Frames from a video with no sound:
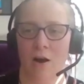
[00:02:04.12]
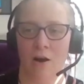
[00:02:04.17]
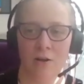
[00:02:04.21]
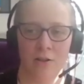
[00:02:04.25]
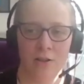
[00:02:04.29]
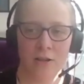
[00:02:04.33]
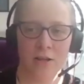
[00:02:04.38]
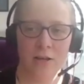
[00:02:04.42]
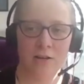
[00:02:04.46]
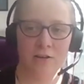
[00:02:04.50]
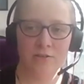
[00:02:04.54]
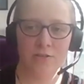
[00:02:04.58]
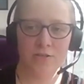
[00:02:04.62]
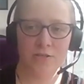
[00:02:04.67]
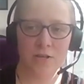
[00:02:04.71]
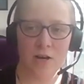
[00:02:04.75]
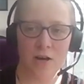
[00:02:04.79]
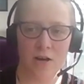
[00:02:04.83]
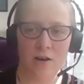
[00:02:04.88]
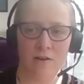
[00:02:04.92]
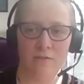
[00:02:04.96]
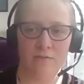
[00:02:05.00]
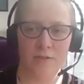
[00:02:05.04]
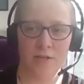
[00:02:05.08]
all layers
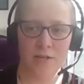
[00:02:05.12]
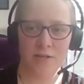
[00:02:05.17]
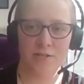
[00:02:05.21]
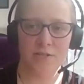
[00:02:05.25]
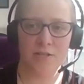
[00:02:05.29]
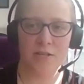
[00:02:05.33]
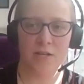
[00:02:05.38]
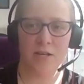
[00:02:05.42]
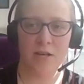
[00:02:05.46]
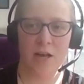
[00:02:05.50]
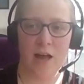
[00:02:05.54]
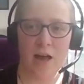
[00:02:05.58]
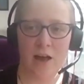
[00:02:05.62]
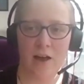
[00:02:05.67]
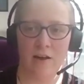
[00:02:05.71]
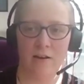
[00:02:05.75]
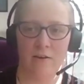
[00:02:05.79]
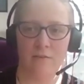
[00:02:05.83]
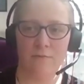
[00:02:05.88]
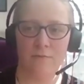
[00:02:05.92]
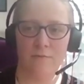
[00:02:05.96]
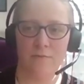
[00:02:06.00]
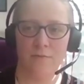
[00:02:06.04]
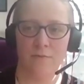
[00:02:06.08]
of testing
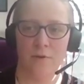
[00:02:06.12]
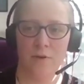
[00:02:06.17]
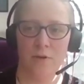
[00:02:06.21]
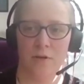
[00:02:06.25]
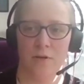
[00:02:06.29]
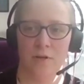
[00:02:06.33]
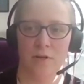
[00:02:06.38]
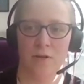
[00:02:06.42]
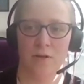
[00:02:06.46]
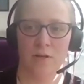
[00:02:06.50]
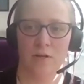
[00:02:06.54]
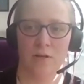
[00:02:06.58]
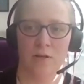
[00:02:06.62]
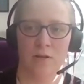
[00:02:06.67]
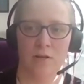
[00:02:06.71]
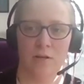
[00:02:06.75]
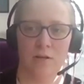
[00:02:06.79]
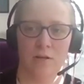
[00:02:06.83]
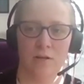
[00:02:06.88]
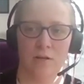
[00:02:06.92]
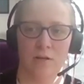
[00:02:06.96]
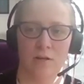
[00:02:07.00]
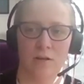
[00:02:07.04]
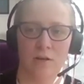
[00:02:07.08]
have
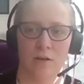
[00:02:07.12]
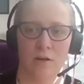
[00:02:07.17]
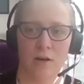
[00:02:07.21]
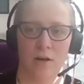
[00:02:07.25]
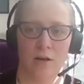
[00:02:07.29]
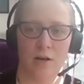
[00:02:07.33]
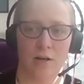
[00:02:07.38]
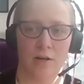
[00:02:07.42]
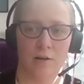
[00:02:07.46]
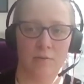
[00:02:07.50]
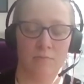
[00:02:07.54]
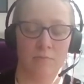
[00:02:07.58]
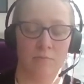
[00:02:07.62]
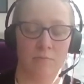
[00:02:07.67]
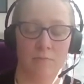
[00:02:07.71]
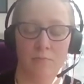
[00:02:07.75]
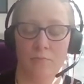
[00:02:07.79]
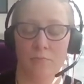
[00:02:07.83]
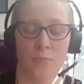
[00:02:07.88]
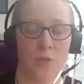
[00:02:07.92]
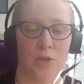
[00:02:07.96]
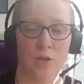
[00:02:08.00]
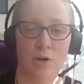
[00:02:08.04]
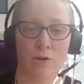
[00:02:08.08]

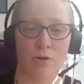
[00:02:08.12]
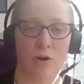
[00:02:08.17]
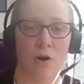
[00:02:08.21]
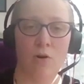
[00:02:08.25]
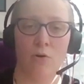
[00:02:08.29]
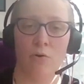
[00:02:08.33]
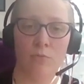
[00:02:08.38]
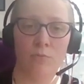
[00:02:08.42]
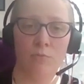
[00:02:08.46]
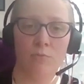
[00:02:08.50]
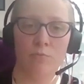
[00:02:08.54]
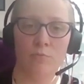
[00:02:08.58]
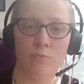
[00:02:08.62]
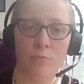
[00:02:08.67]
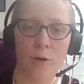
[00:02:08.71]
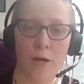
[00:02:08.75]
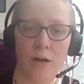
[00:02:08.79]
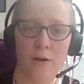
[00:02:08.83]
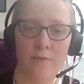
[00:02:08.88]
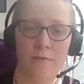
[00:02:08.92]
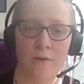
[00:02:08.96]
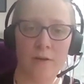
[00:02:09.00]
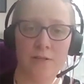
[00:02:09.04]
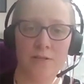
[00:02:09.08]
their own
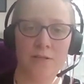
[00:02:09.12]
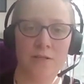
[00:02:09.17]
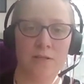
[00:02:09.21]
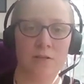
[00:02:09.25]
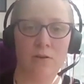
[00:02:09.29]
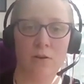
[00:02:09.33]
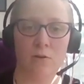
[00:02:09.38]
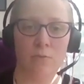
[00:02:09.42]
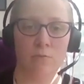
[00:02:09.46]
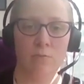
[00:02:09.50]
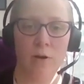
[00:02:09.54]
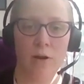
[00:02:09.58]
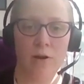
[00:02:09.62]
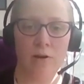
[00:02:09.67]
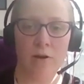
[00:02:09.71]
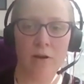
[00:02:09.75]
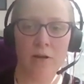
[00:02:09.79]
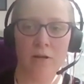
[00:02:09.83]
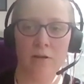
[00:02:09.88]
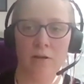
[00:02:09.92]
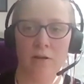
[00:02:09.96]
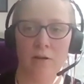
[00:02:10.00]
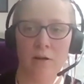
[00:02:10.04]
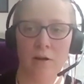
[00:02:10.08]
benefits, their own
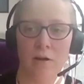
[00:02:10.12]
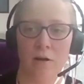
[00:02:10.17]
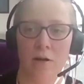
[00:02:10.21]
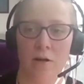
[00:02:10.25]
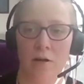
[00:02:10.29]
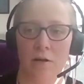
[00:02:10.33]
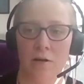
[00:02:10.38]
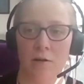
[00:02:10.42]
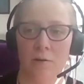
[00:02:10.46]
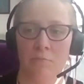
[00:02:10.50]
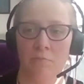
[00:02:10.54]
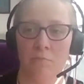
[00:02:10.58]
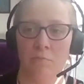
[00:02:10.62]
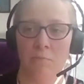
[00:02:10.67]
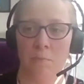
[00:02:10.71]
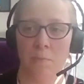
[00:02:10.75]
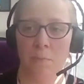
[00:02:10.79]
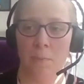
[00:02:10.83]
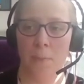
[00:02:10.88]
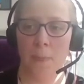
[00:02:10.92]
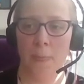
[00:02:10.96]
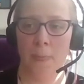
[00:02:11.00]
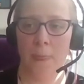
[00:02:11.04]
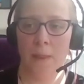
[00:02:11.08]
merit.
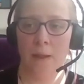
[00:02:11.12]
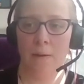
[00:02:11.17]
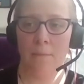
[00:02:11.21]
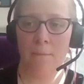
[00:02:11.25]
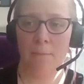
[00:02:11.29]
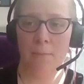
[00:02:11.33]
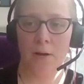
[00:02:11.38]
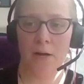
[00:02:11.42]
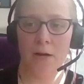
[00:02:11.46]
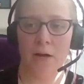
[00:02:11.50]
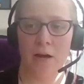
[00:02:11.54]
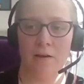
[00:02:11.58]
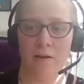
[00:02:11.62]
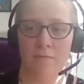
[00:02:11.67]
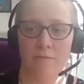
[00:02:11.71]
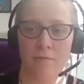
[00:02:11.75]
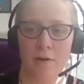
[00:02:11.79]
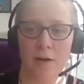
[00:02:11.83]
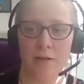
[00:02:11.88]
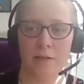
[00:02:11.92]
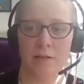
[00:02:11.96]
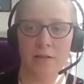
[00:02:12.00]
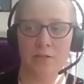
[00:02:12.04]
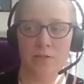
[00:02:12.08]
But I
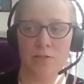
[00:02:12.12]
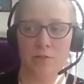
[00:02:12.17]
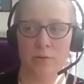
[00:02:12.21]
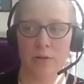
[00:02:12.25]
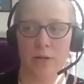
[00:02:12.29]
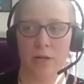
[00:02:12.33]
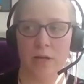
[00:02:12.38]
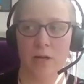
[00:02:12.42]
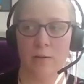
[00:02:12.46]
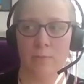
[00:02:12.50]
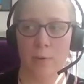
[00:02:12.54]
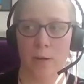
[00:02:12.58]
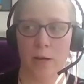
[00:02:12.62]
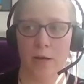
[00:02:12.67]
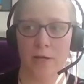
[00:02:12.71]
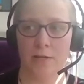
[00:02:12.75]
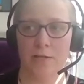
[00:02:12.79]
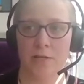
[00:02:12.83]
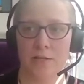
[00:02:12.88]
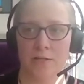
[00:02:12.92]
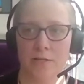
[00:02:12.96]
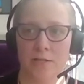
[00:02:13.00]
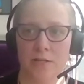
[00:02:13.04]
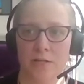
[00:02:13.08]
find that doing API
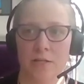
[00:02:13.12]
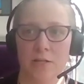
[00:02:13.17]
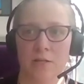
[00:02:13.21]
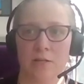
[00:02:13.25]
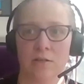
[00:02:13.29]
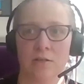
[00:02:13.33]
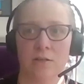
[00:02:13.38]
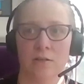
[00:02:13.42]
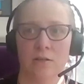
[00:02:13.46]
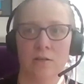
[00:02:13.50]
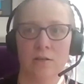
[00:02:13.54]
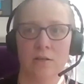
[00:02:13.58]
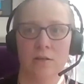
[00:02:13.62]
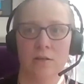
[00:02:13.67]
testing,